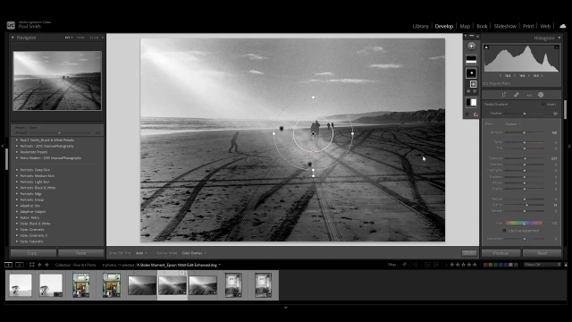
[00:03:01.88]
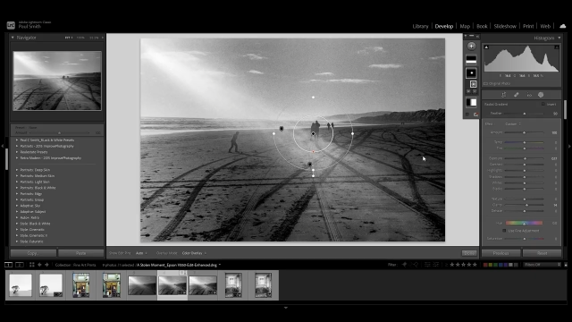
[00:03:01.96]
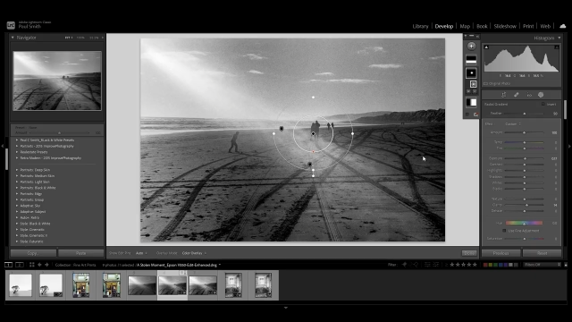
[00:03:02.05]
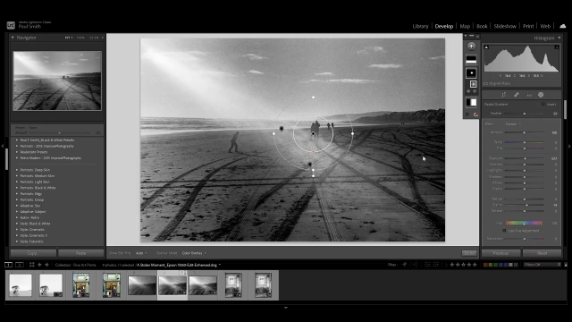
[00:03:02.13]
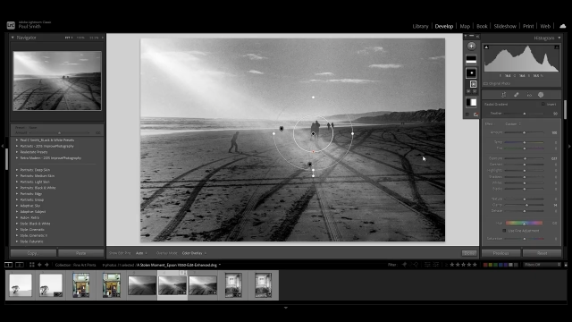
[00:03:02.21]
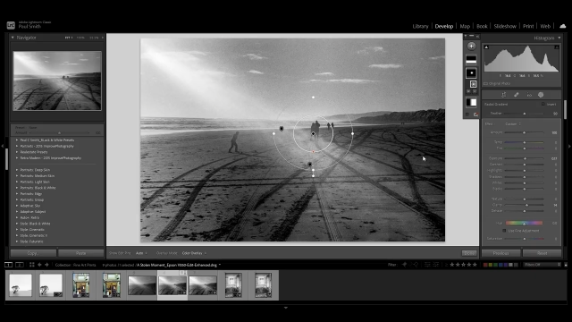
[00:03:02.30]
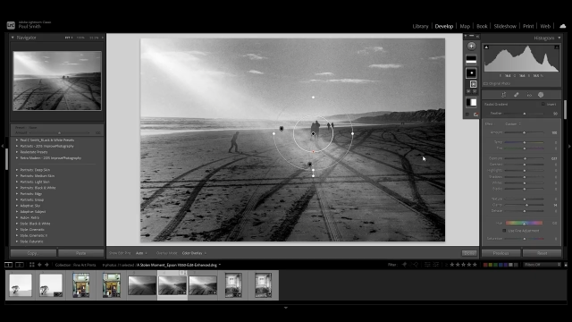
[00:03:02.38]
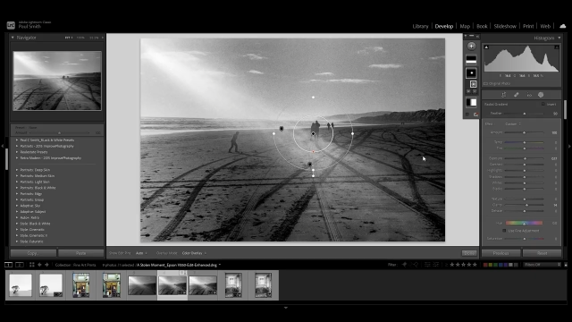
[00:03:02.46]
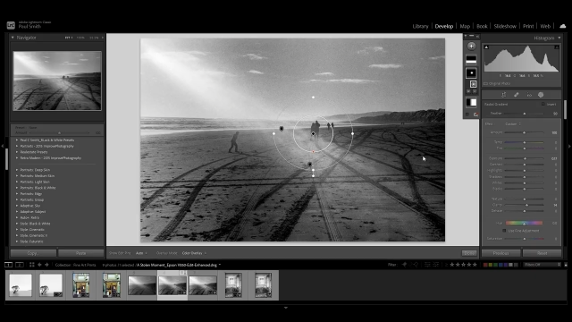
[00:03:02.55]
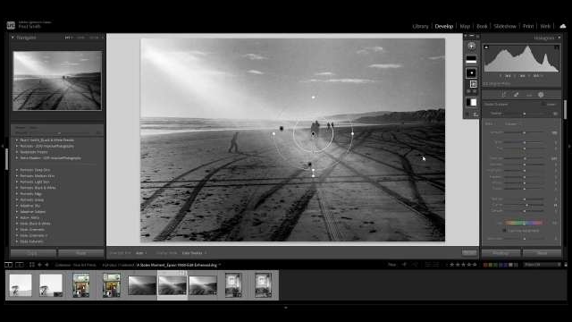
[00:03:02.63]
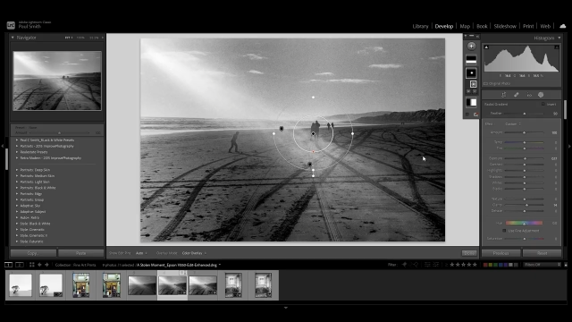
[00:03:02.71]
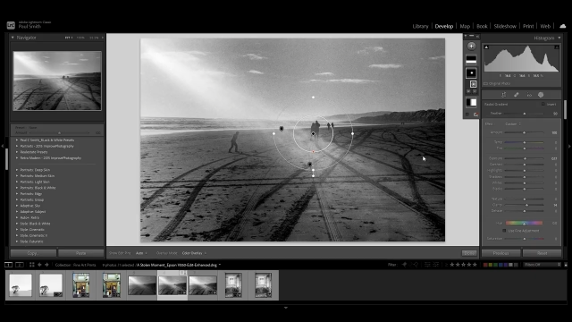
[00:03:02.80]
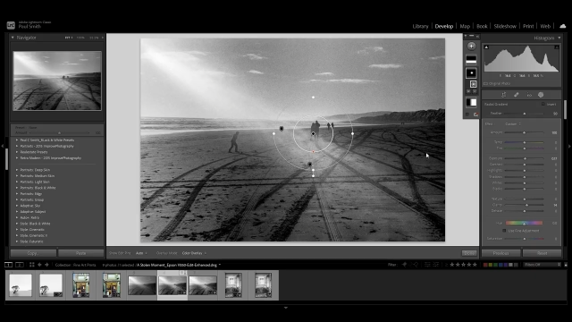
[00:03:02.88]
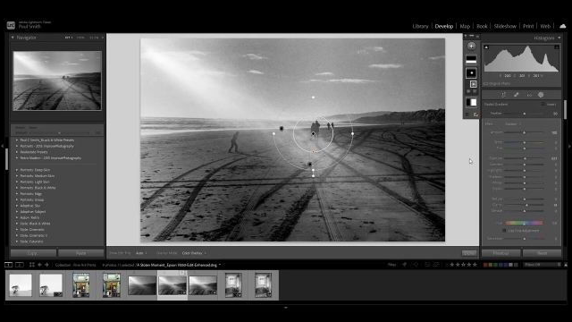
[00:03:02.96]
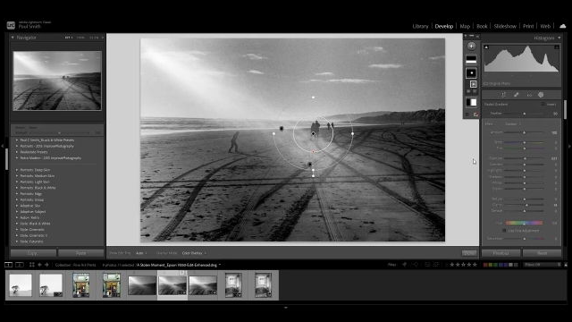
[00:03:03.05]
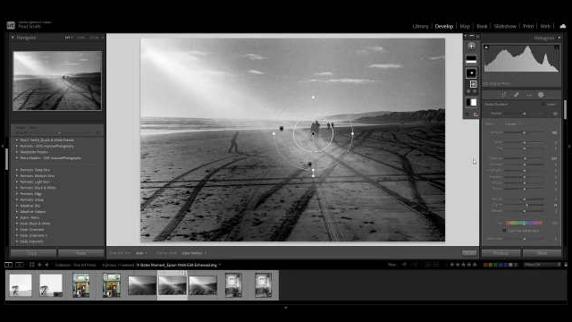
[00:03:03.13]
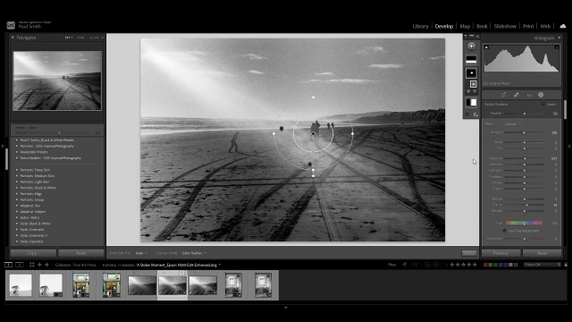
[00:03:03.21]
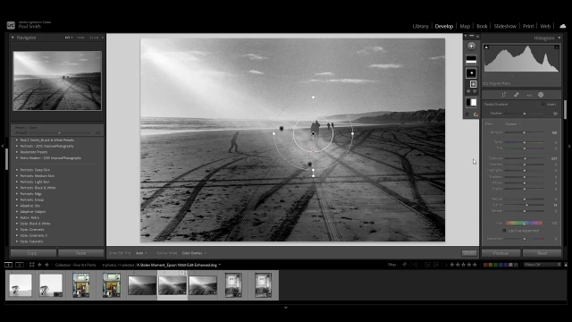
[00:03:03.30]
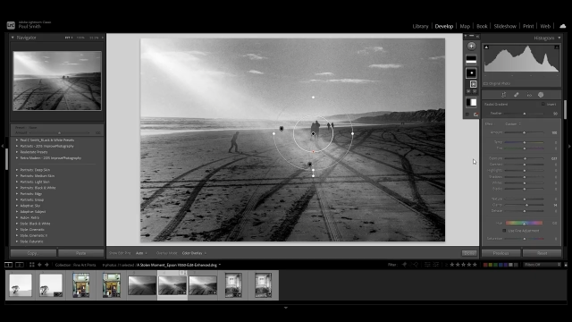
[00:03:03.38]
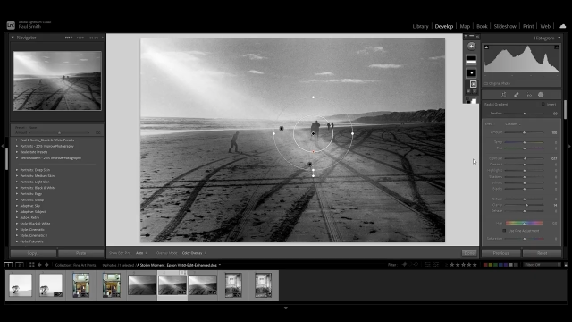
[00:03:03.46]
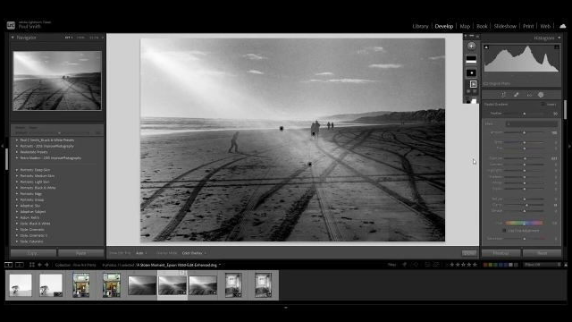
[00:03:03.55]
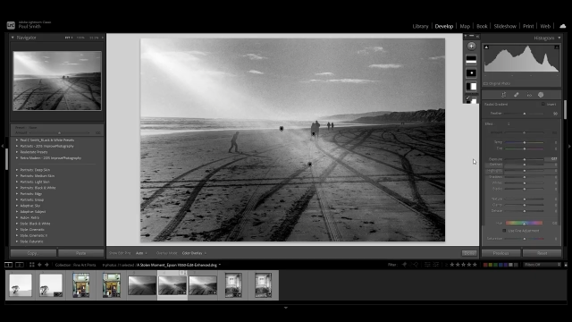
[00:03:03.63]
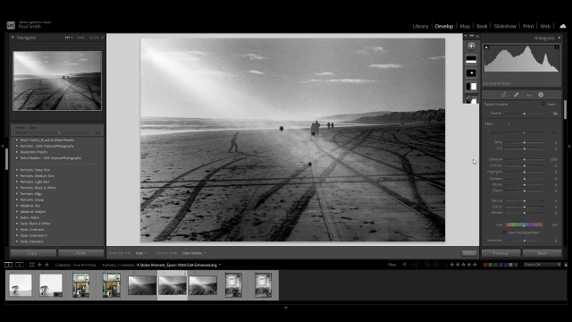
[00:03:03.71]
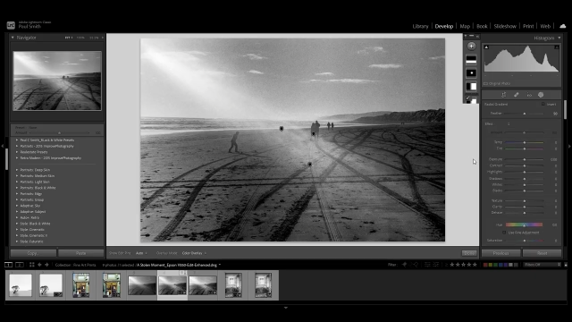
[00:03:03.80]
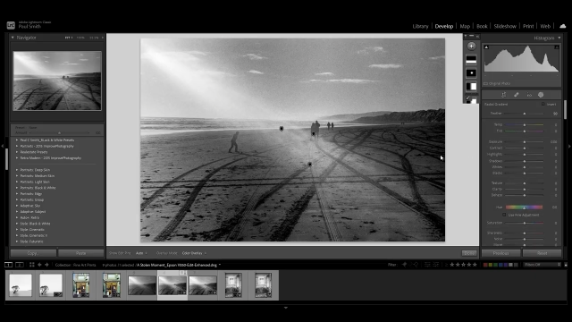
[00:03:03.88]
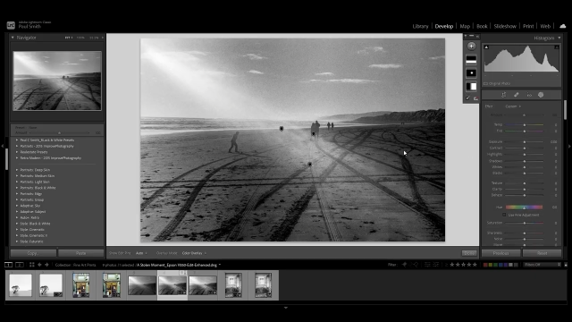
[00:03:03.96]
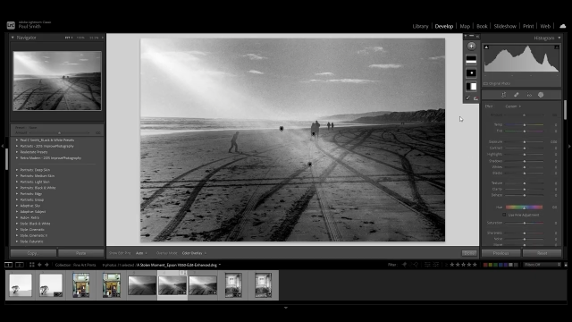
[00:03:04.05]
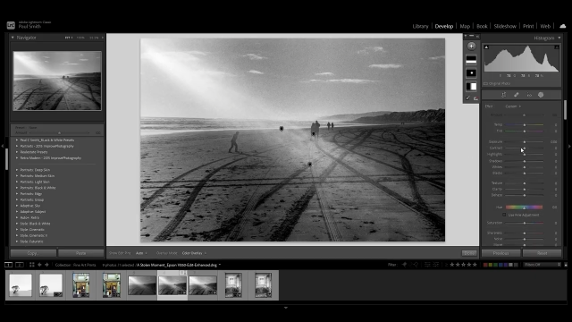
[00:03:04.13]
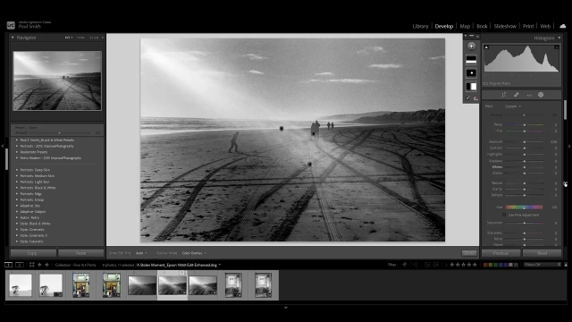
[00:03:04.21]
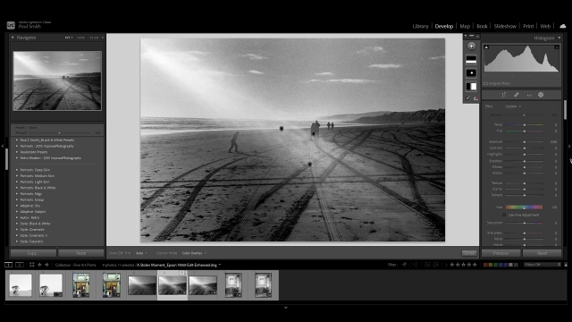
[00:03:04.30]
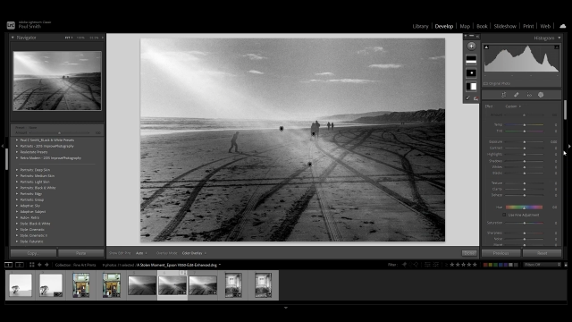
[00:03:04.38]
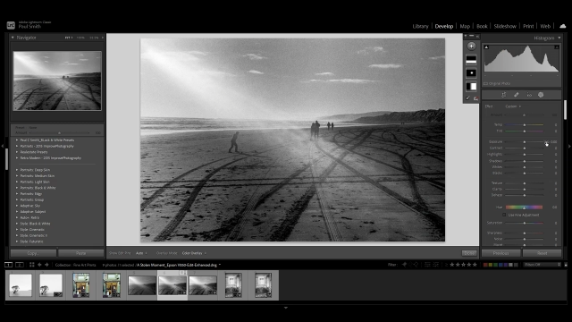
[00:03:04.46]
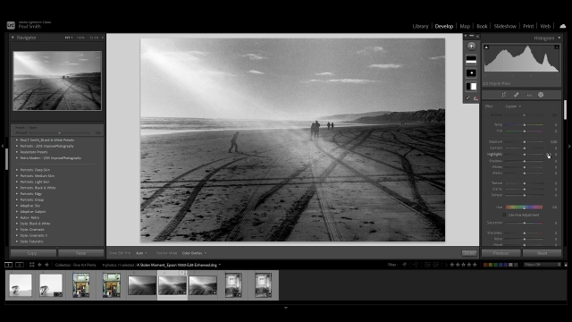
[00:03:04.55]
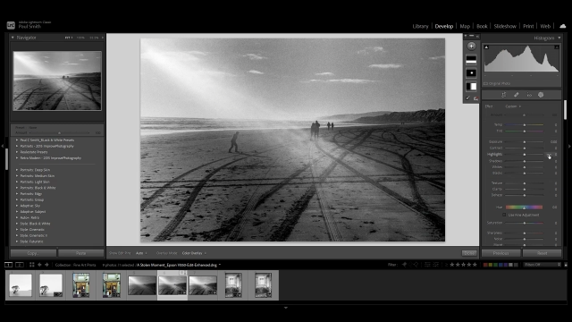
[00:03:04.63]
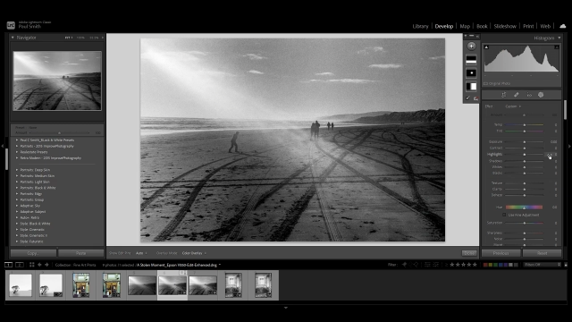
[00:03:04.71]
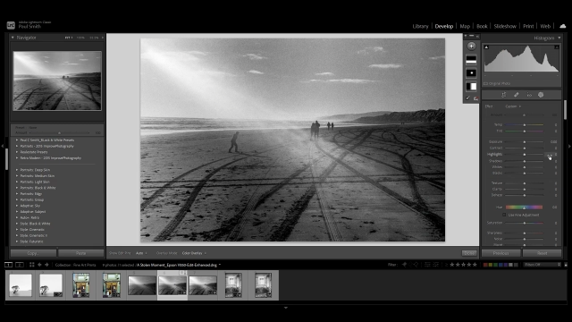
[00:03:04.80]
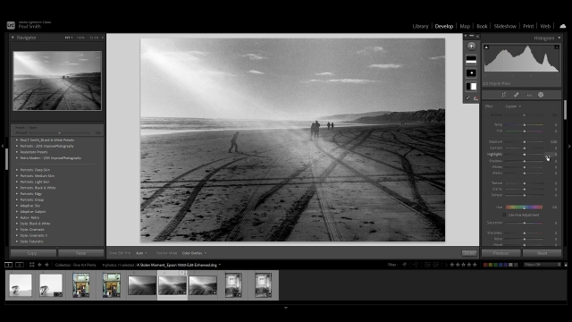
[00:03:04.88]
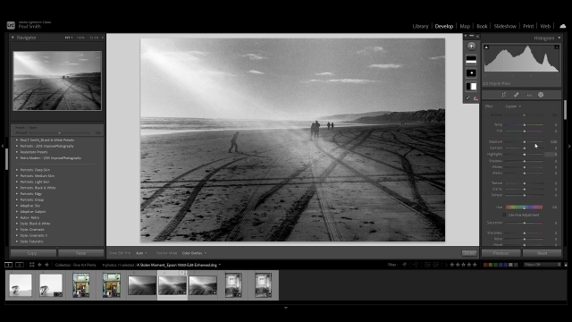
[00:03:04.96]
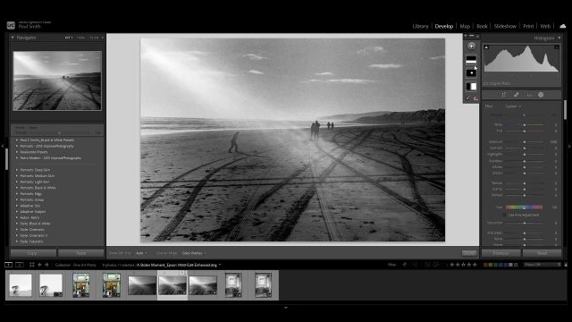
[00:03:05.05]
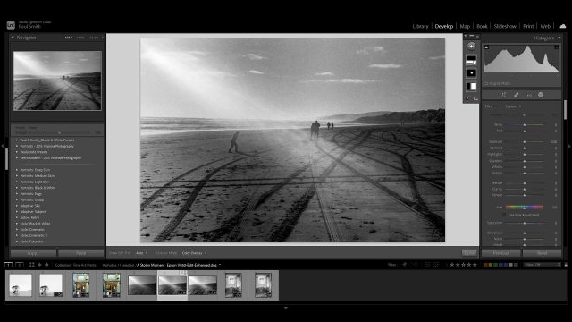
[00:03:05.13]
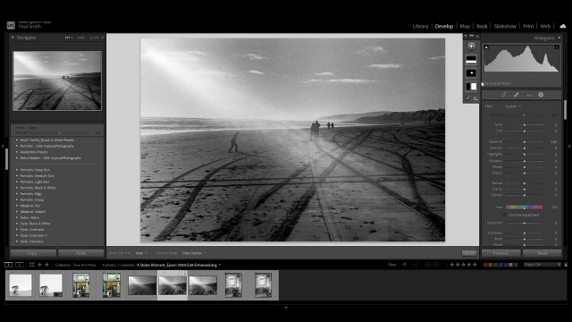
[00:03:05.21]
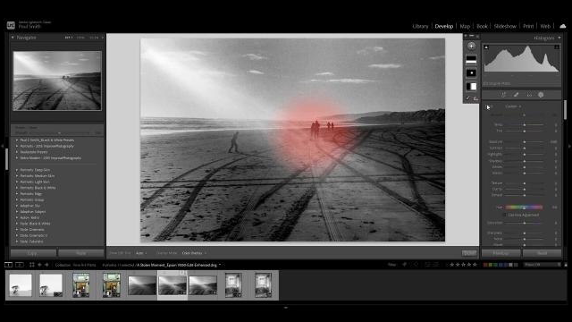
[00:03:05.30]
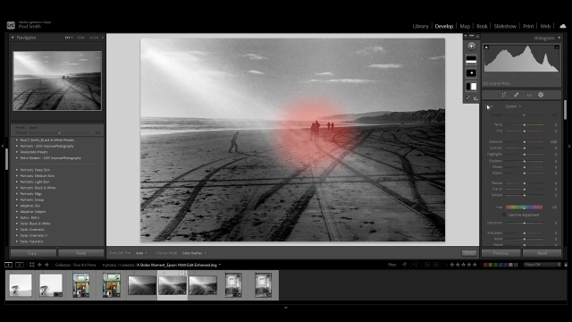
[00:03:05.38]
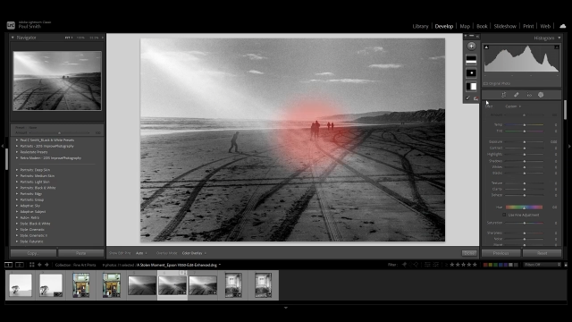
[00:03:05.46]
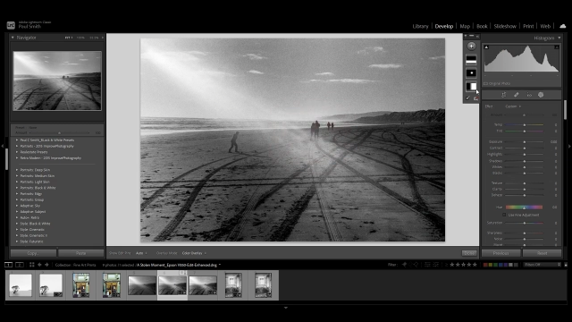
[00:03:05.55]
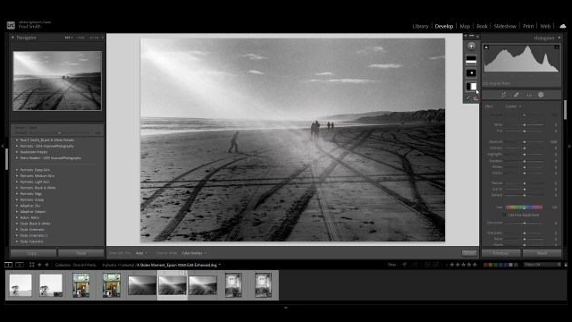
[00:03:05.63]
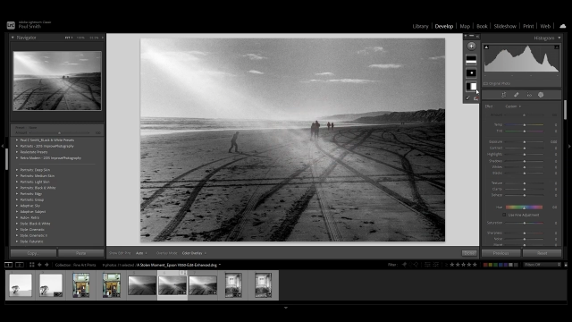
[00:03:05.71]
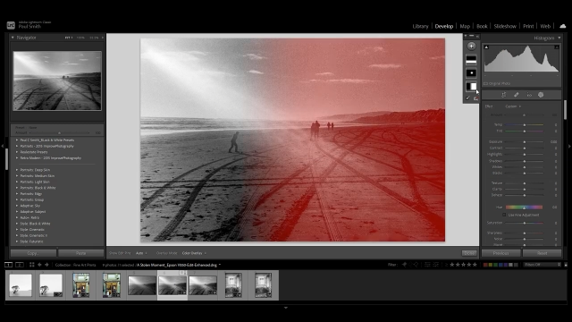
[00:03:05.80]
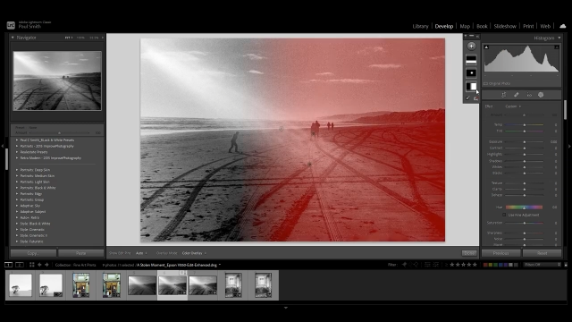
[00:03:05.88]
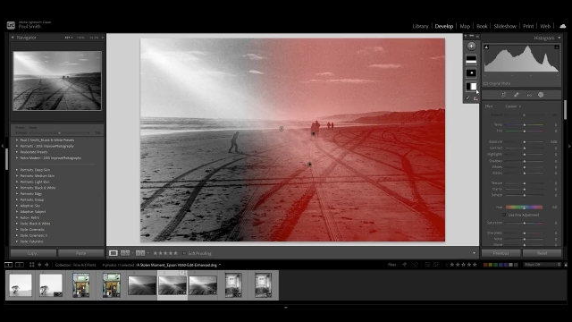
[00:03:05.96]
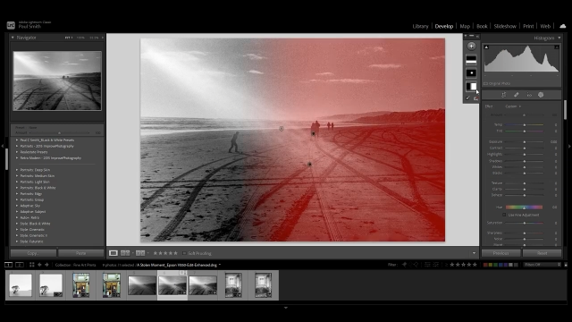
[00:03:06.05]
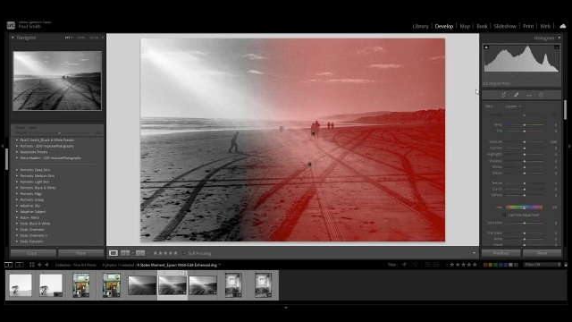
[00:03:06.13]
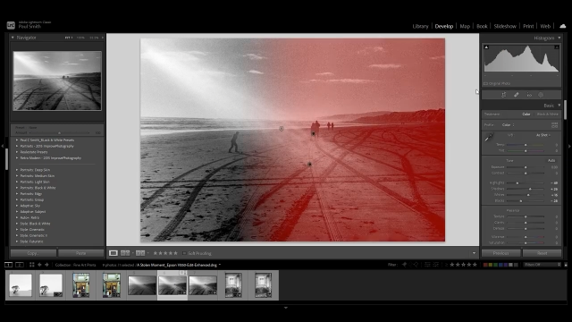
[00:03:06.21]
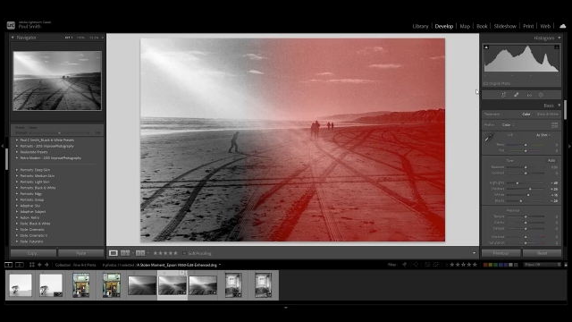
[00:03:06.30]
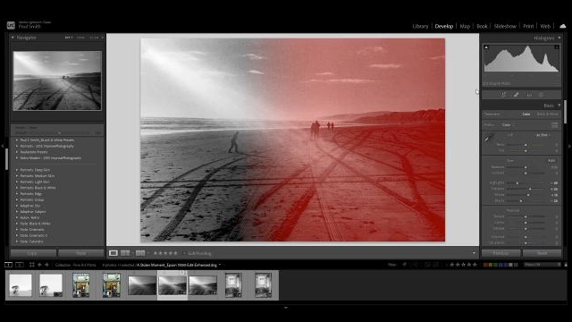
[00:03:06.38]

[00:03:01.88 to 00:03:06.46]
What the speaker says: No face is visible, so there are no lips to read.